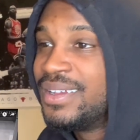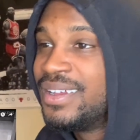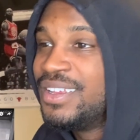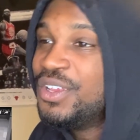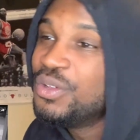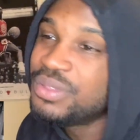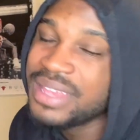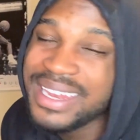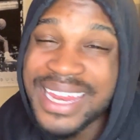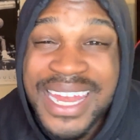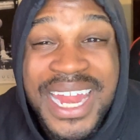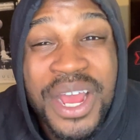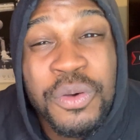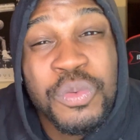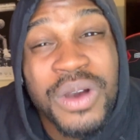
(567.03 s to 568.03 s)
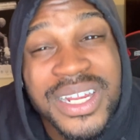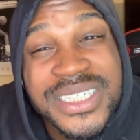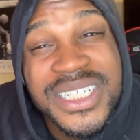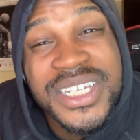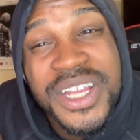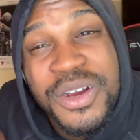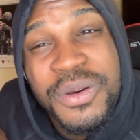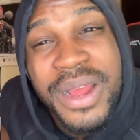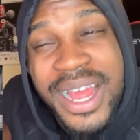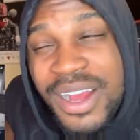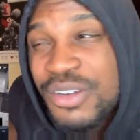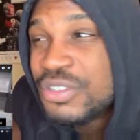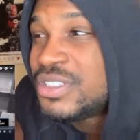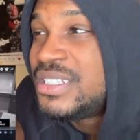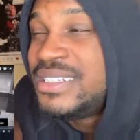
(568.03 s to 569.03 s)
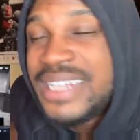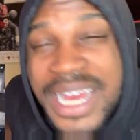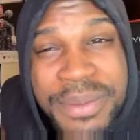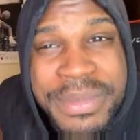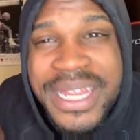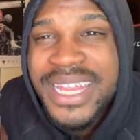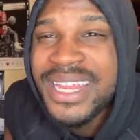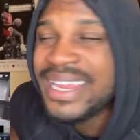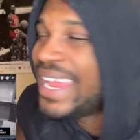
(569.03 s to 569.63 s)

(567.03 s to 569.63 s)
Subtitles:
You think they're not watching your house, dummy,